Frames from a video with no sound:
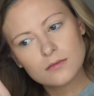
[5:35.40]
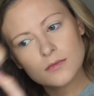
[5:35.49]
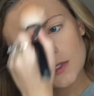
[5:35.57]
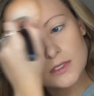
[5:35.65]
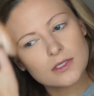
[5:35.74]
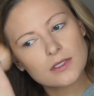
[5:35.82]

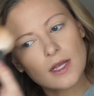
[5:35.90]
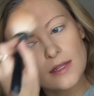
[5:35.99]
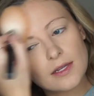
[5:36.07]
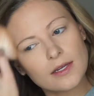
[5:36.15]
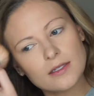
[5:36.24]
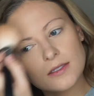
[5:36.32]
This is like
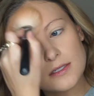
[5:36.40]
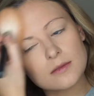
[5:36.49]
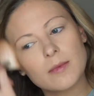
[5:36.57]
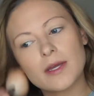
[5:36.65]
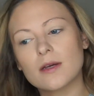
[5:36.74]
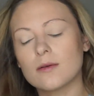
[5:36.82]
the easiest
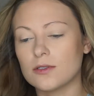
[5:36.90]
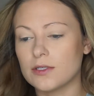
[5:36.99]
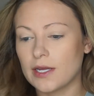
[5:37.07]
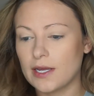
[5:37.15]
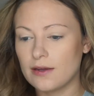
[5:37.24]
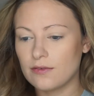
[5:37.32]
makeup look
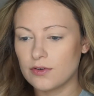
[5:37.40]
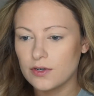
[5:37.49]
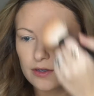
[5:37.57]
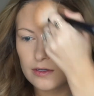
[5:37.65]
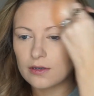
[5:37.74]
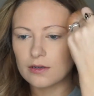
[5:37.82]
ever.